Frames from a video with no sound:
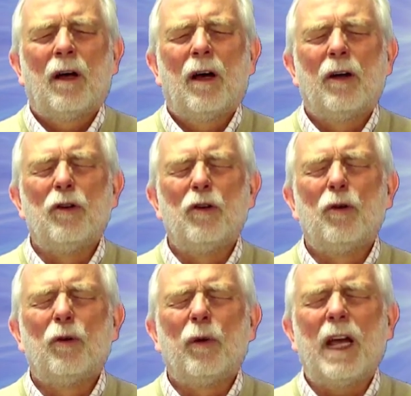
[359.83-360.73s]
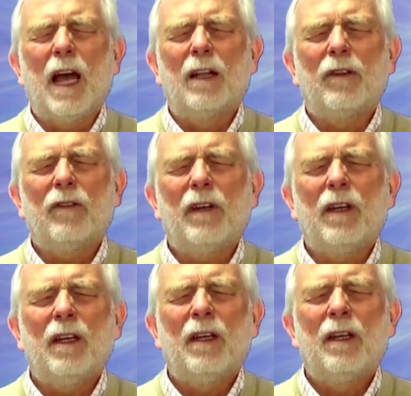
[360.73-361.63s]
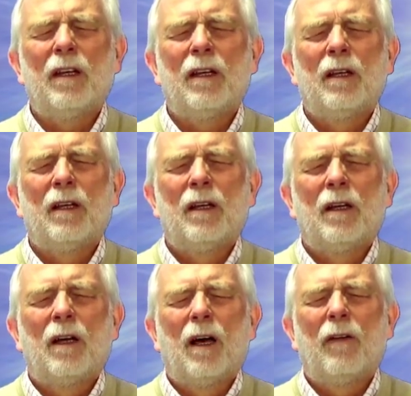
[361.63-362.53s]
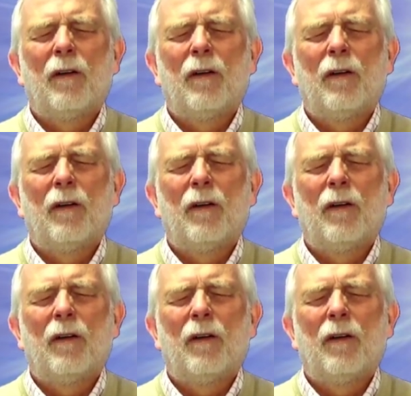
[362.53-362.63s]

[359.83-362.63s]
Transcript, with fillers: A new reality of